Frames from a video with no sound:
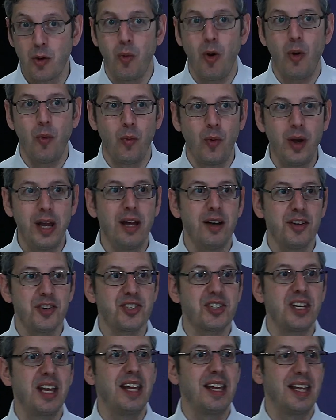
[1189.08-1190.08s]
What we are
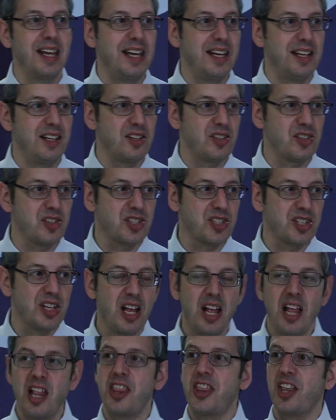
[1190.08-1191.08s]
saying is
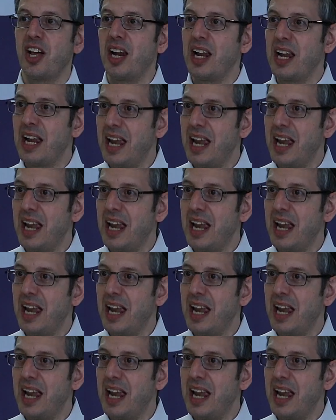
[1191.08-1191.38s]
the